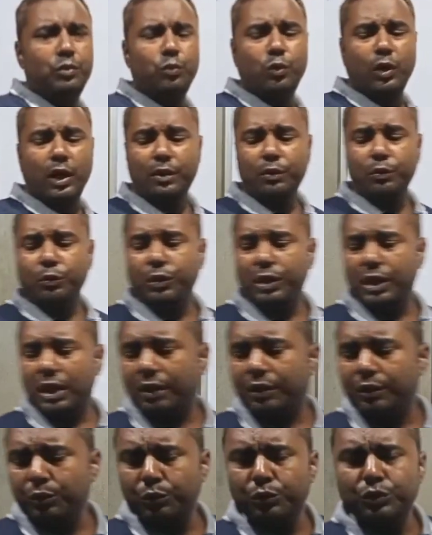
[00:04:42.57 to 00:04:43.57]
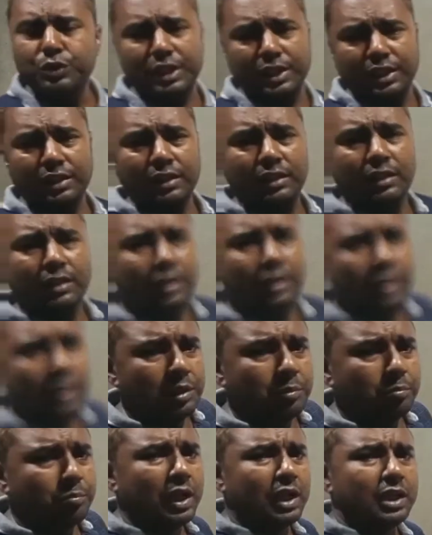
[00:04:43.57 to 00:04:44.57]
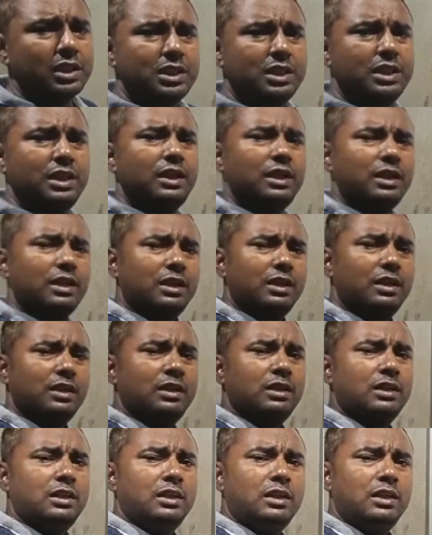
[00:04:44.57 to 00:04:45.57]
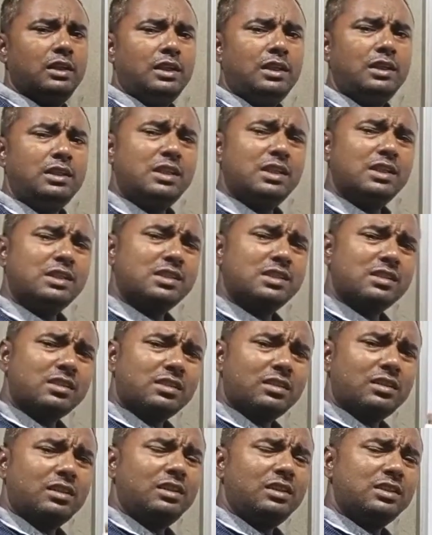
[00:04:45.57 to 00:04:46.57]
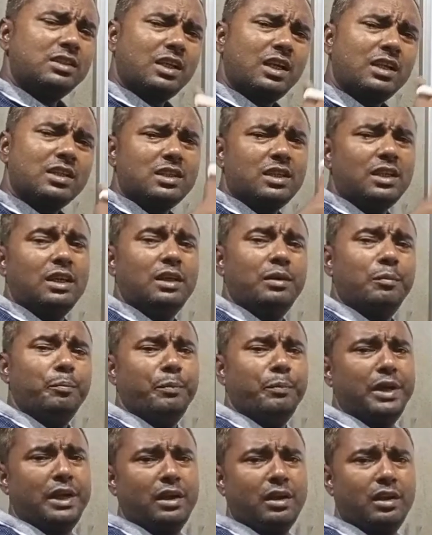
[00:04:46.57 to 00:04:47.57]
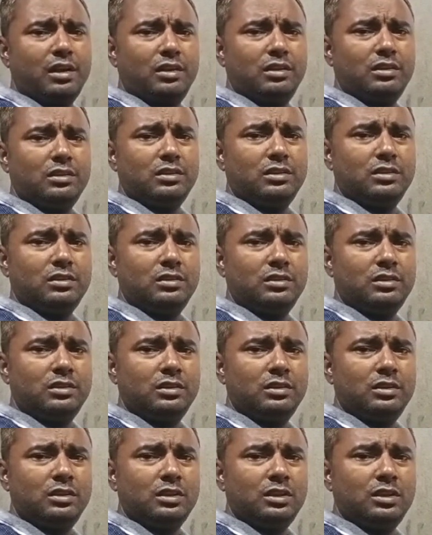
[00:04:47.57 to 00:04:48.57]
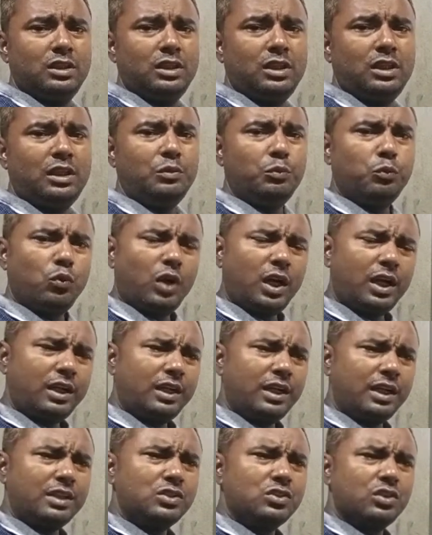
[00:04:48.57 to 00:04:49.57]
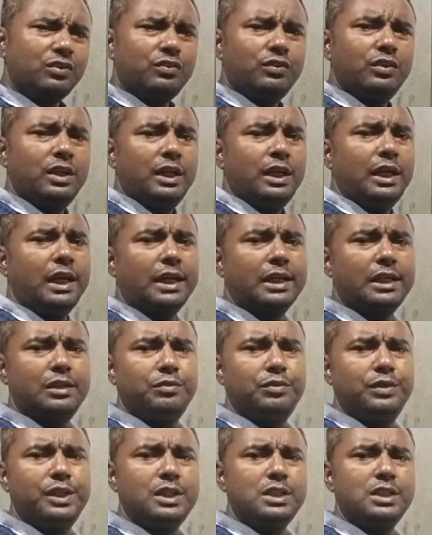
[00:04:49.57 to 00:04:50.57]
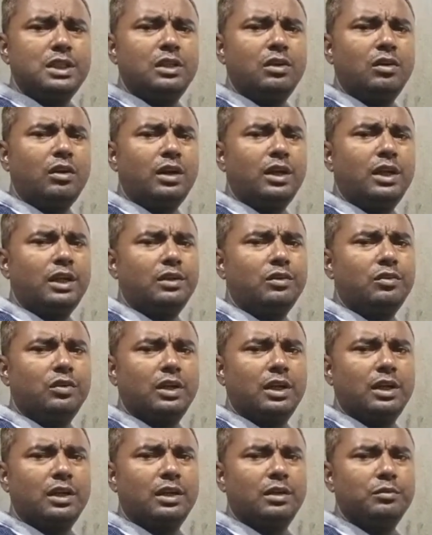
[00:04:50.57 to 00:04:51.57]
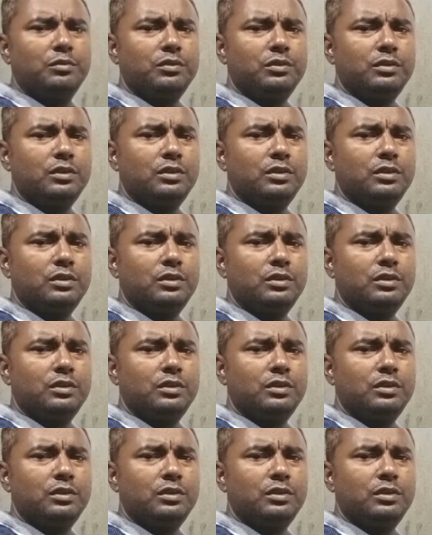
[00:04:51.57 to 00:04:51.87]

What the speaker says: Why we are using plastic in such a manner, in a wide range of activities in our day-to-day life?